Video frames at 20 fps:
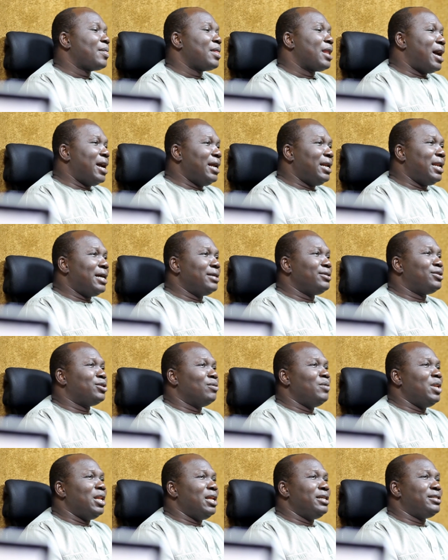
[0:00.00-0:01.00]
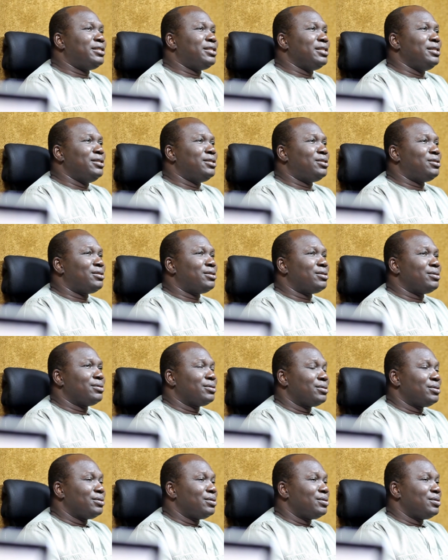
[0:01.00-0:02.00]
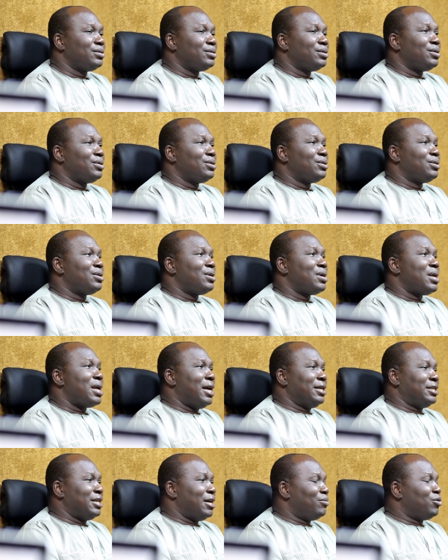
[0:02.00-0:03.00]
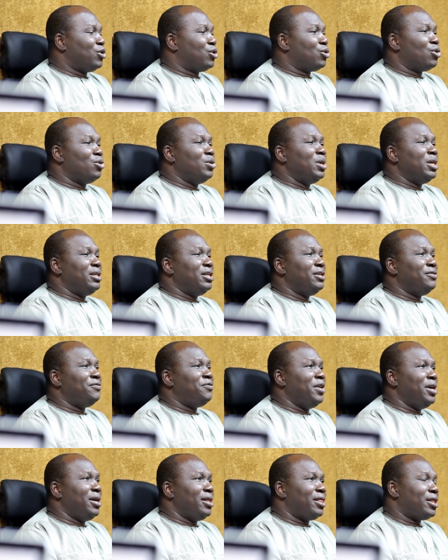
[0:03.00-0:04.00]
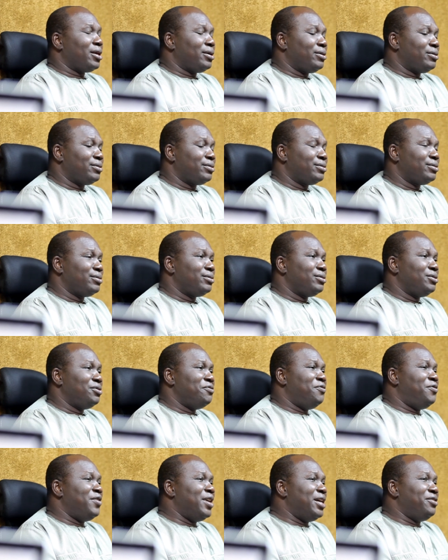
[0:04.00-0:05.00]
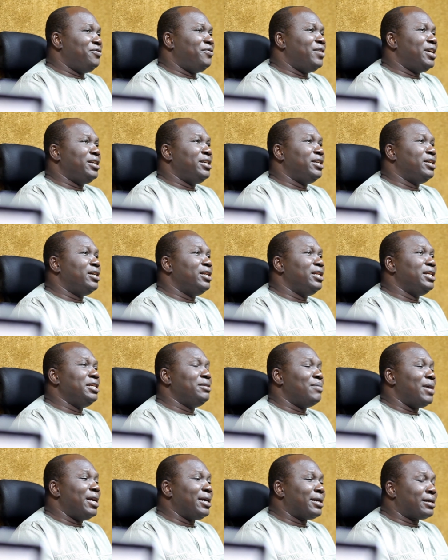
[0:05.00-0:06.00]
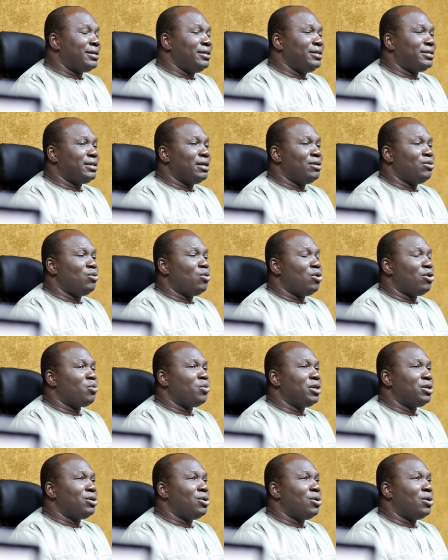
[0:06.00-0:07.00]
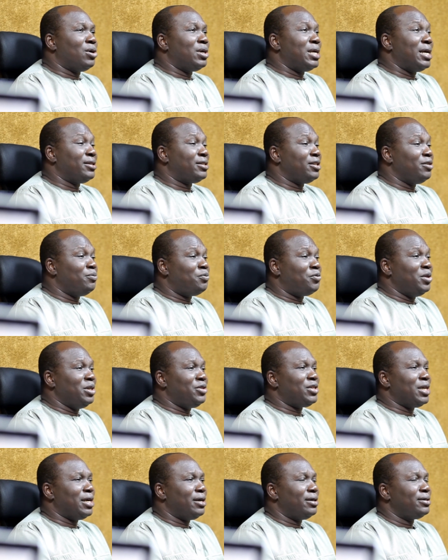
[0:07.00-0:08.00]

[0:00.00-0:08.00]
I learned some lessons as I'm growing in faith very, very early in my Christian walk with God as a preacher.